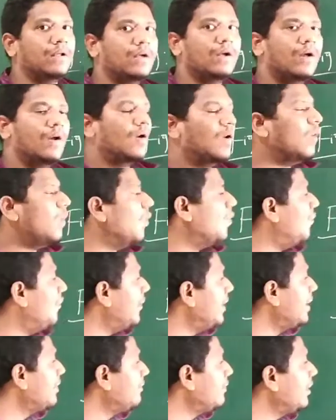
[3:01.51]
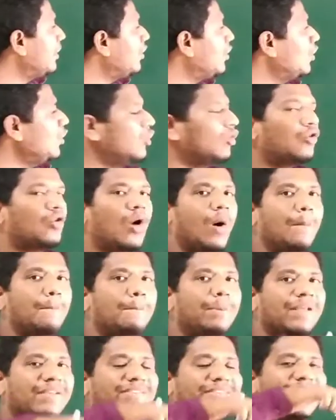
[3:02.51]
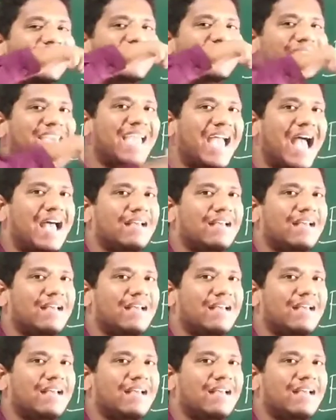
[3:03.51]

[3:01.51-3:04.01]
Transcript: Whenever you are going to compress the gas,